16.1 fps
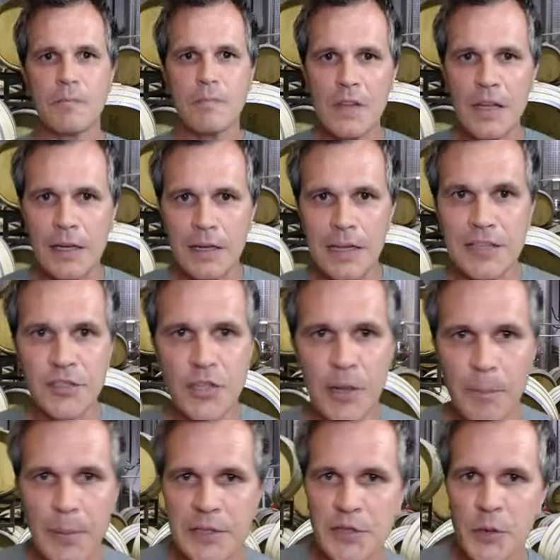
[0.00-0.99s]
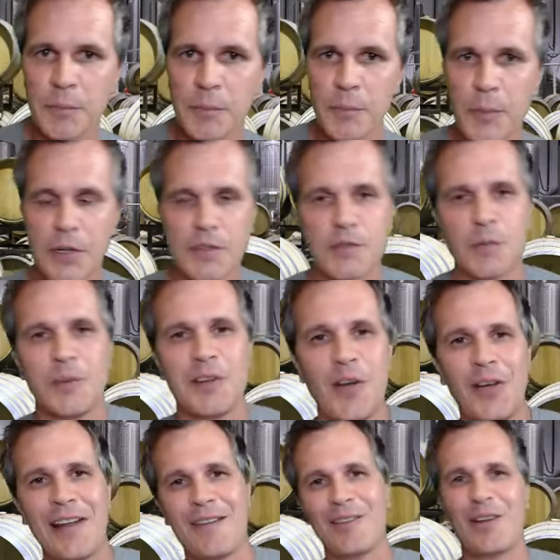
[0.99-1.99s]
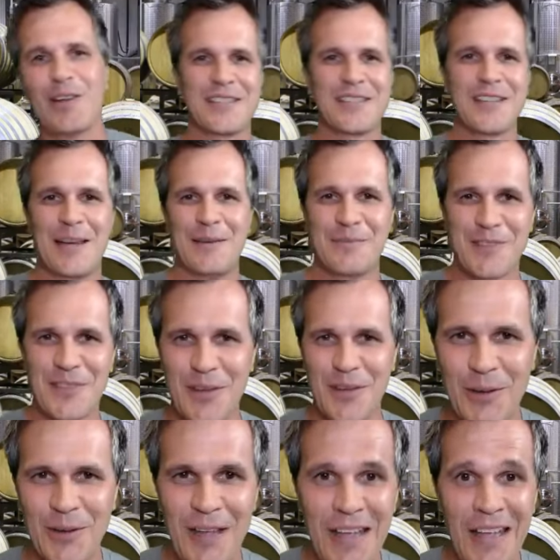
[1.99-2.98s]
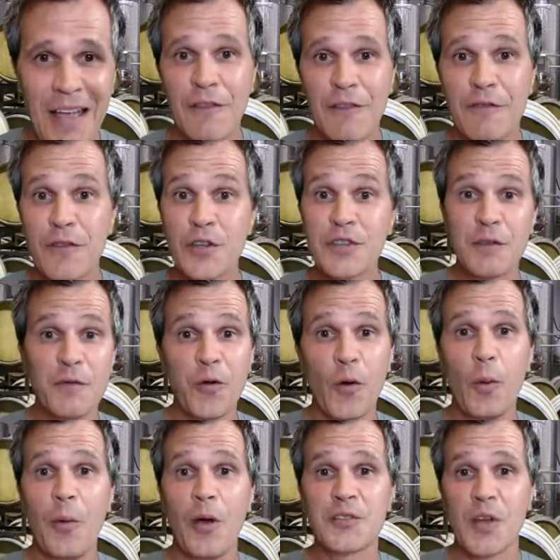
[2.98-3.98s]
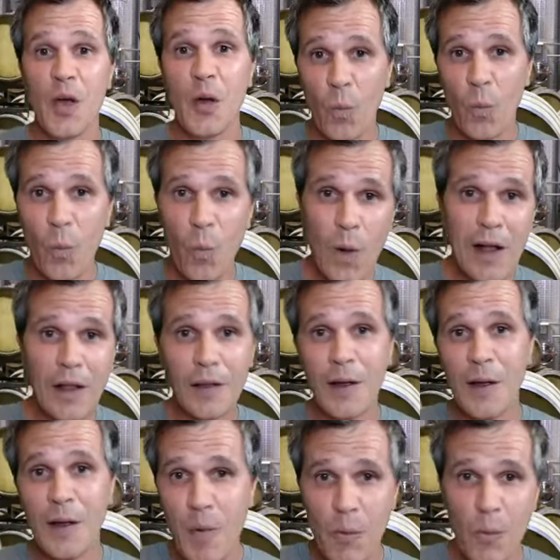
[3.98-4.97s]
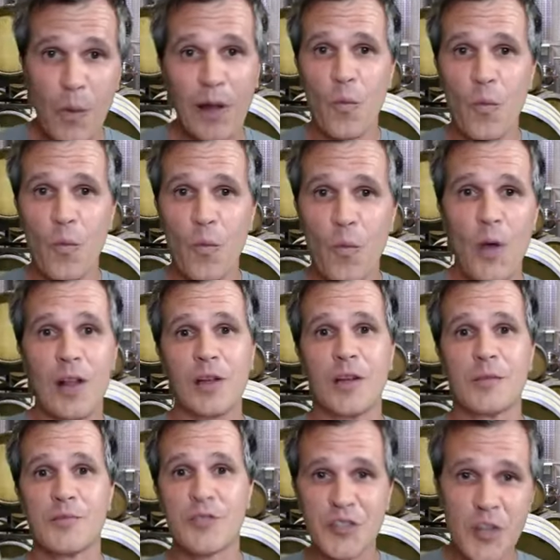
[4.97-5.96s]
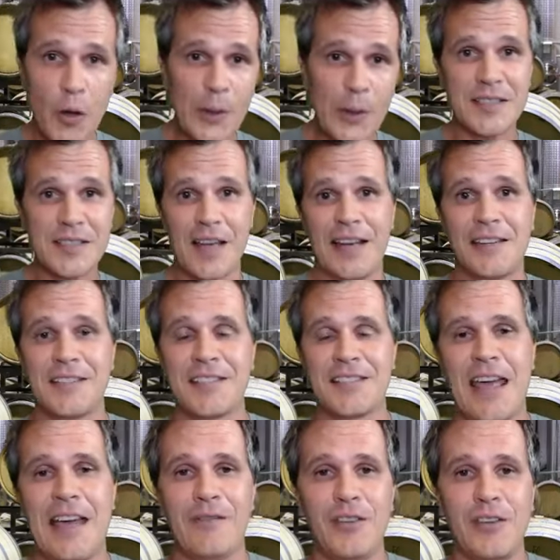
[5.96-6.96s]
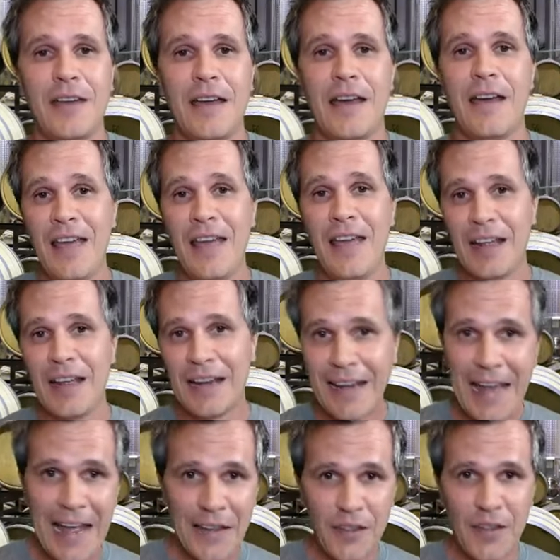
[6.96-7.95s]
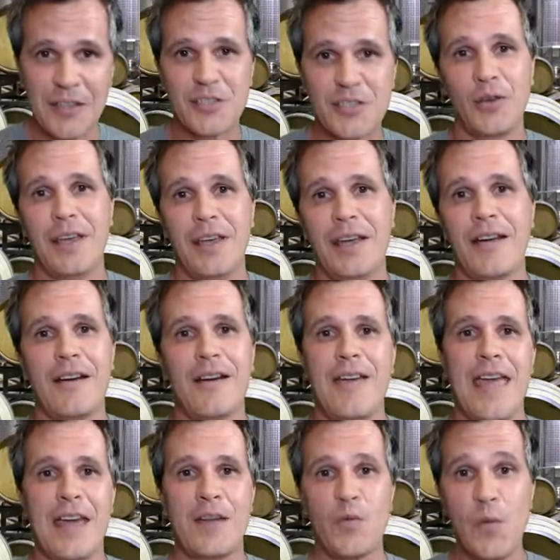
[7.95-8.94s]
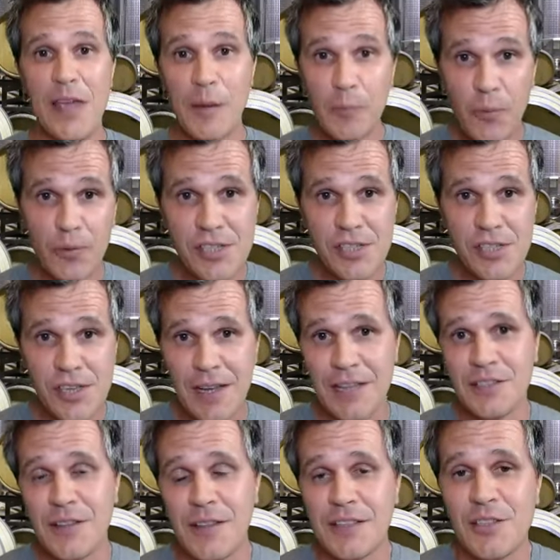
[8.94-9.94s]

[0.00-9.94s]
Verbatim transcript: Let's jump into it because we don't have a lot of time. So, first and foremost, welcome, welcome, welcome. So excited to have you here. Glad that you're here, and we appreciate that you're